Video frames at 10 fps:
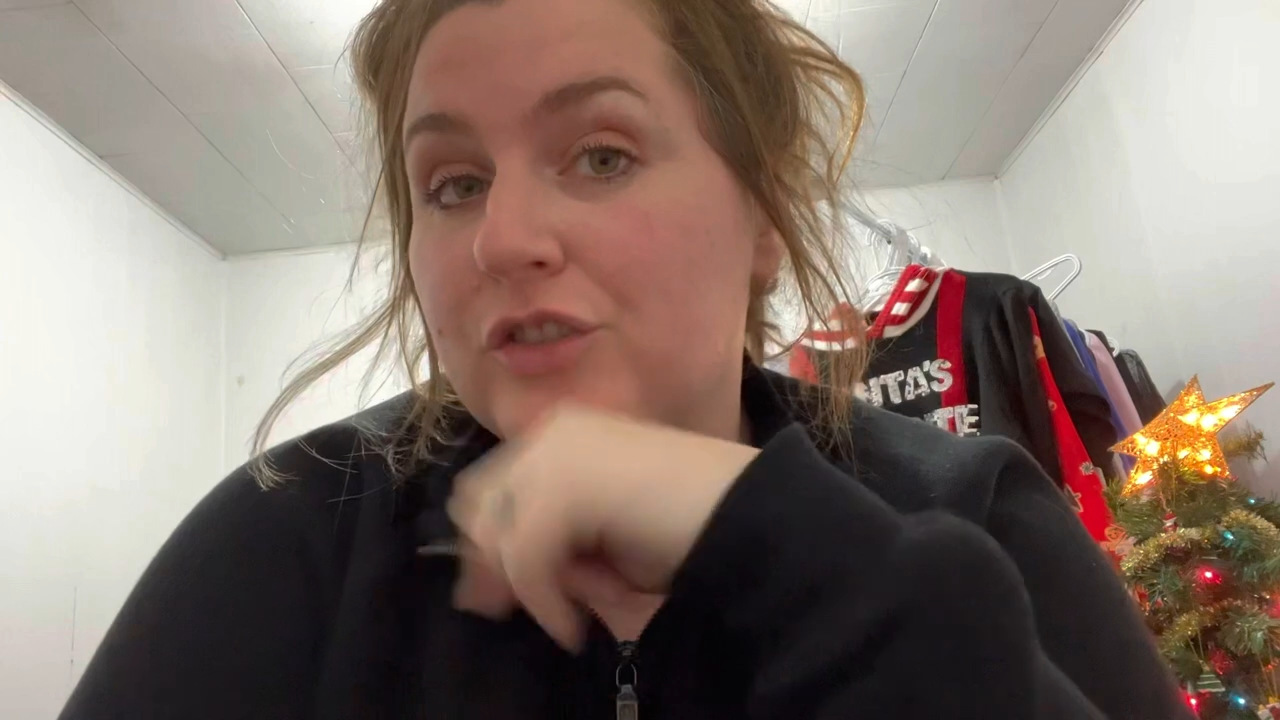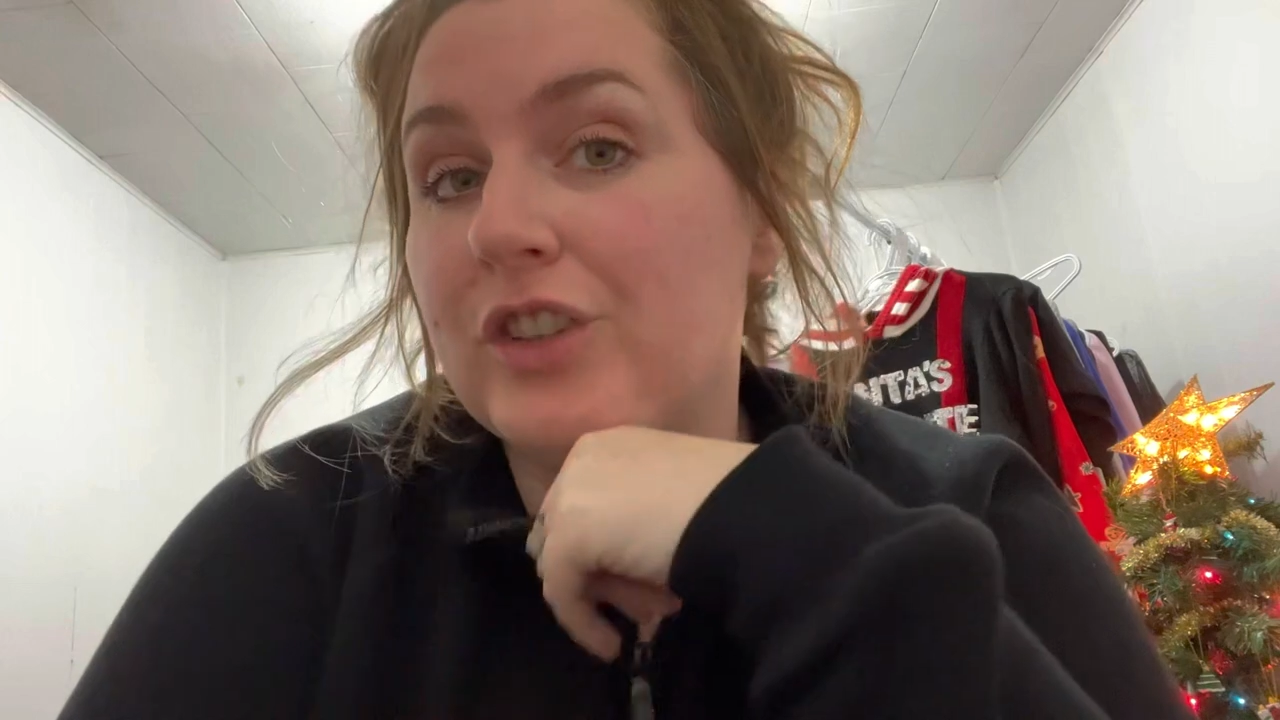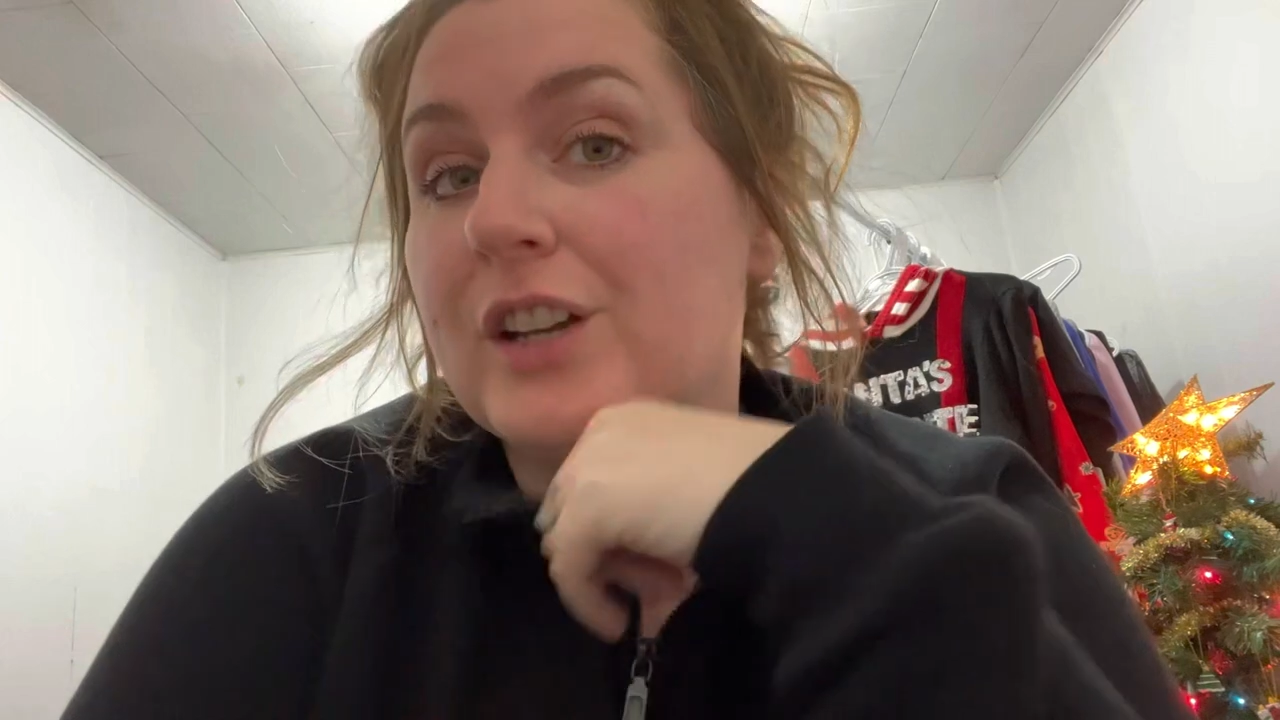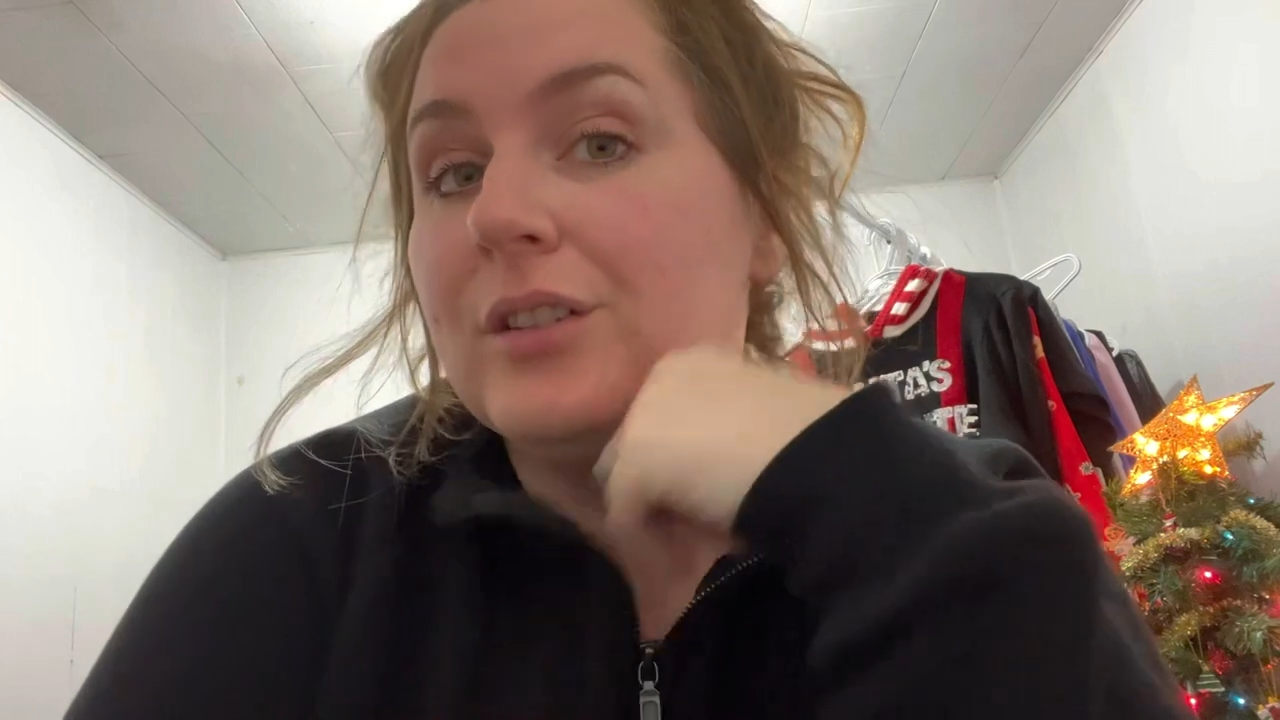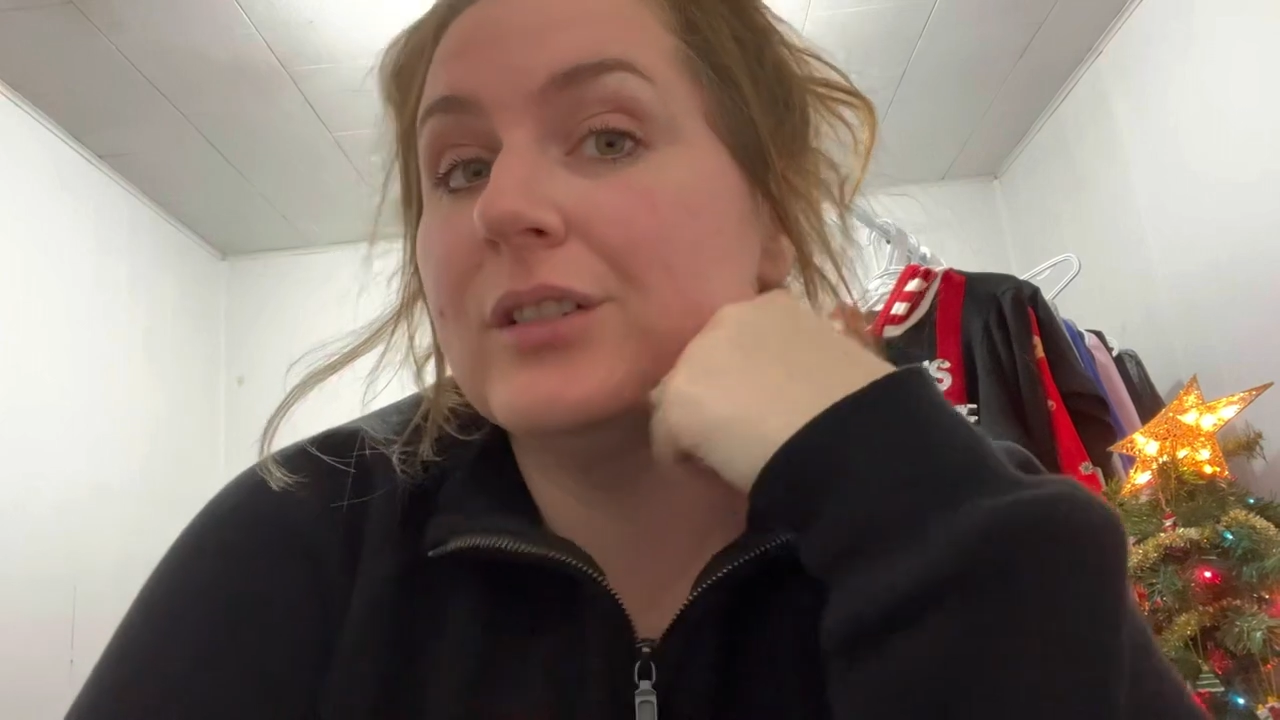
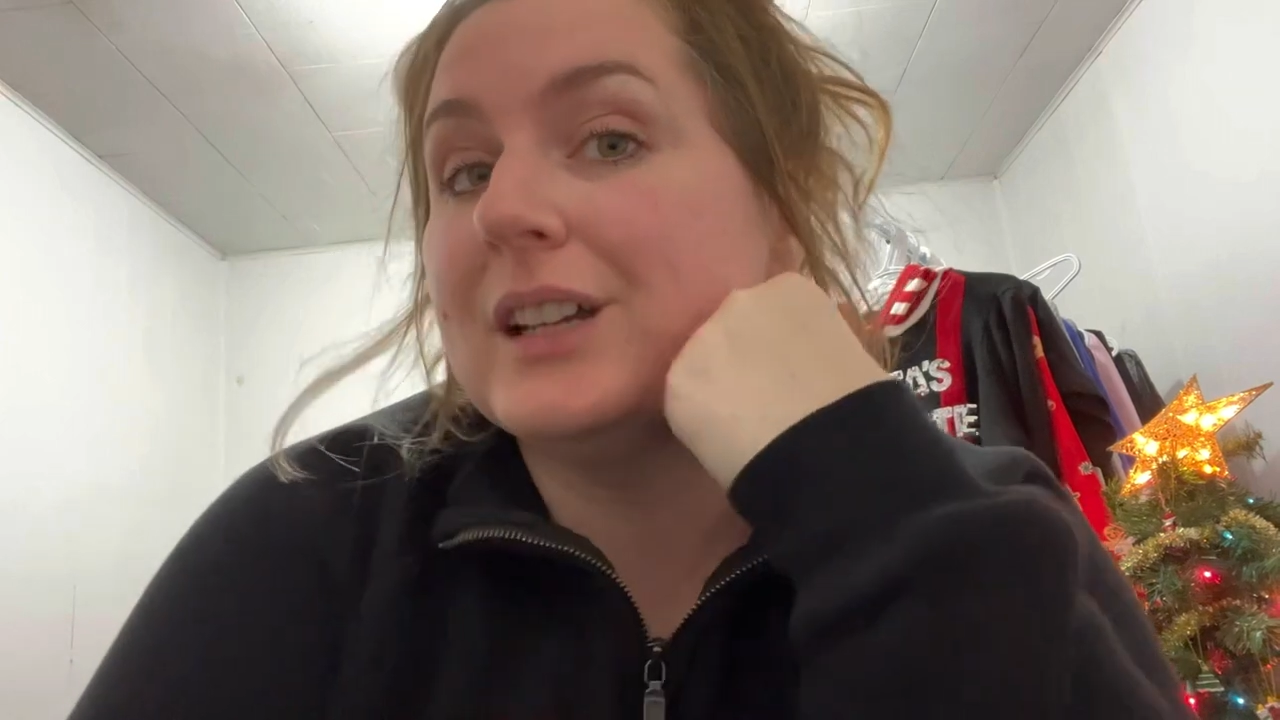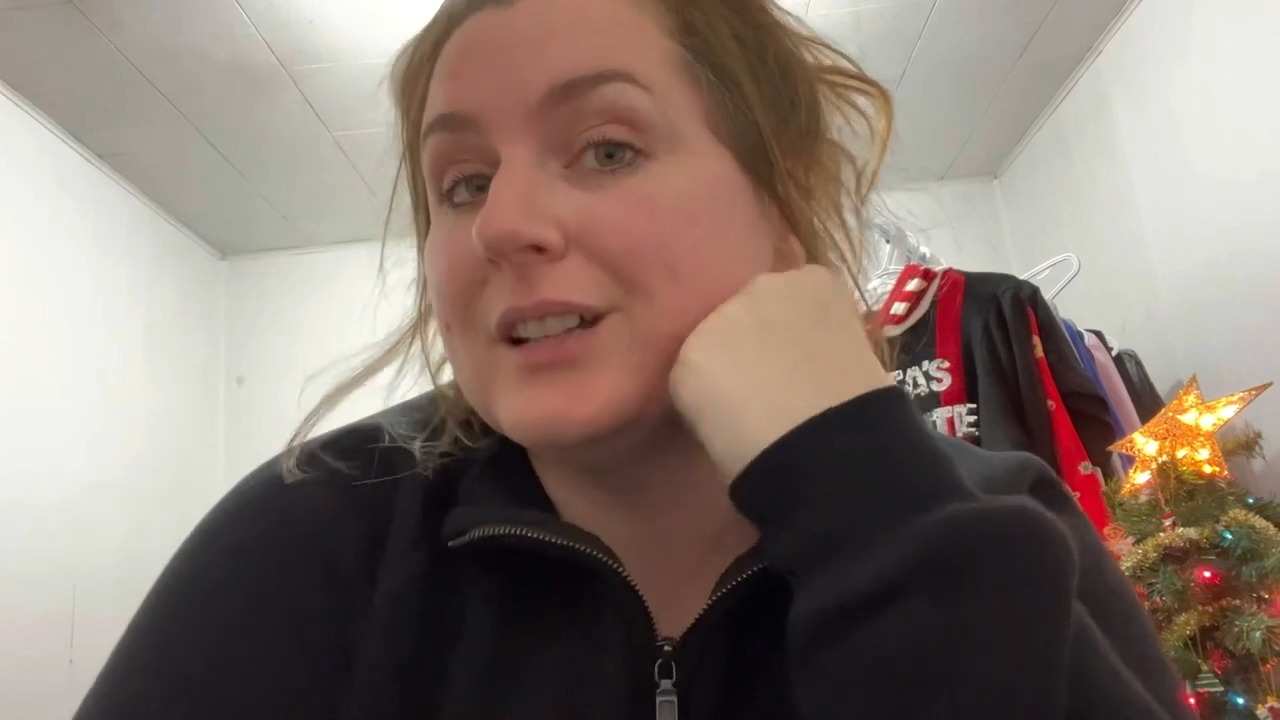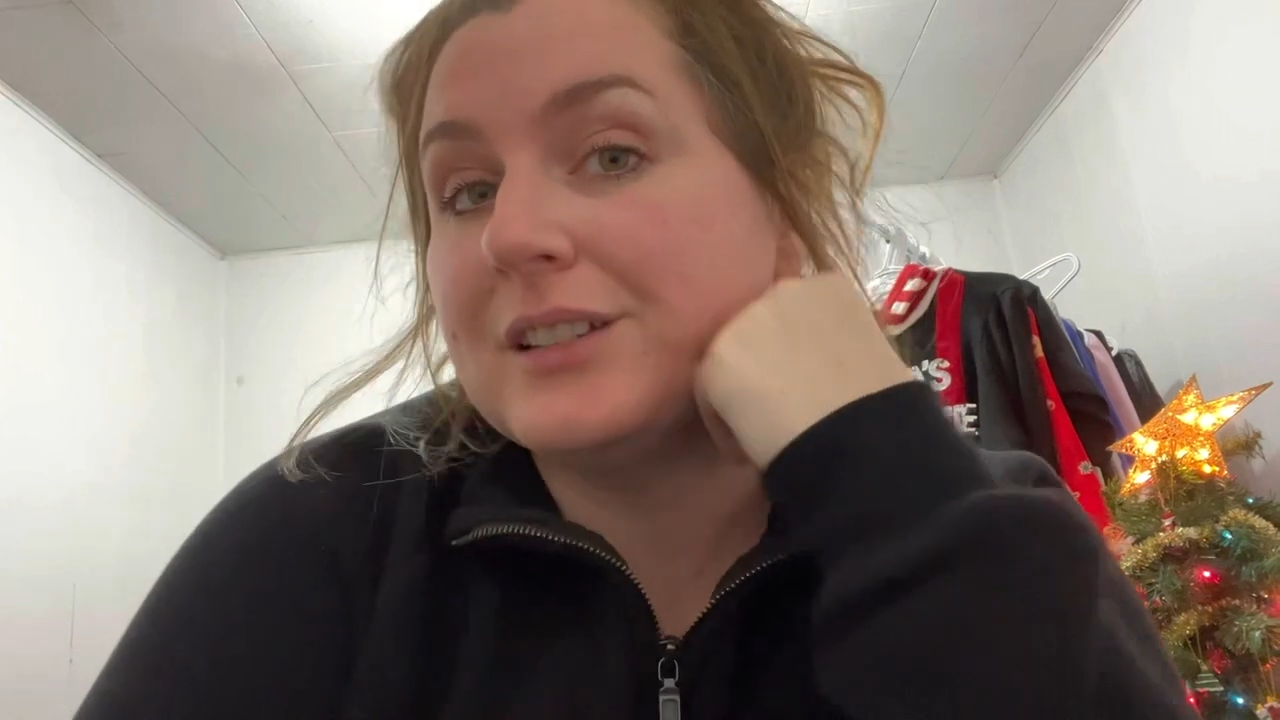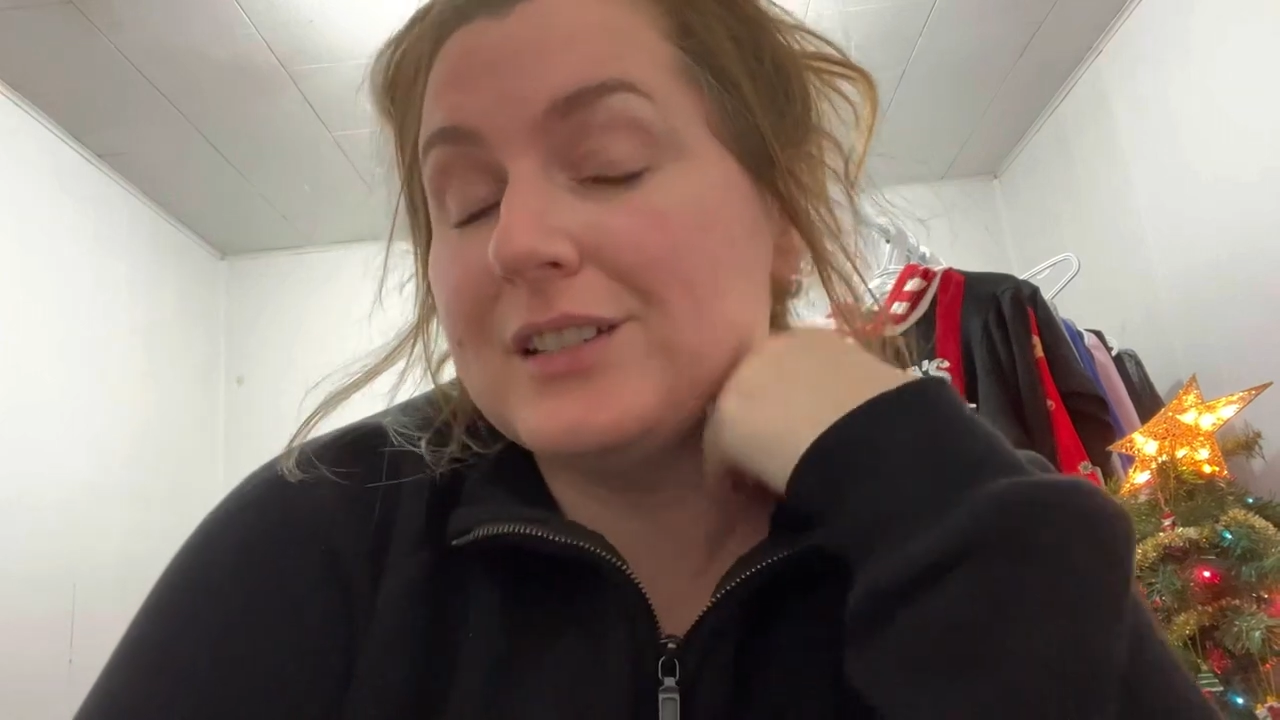channel linked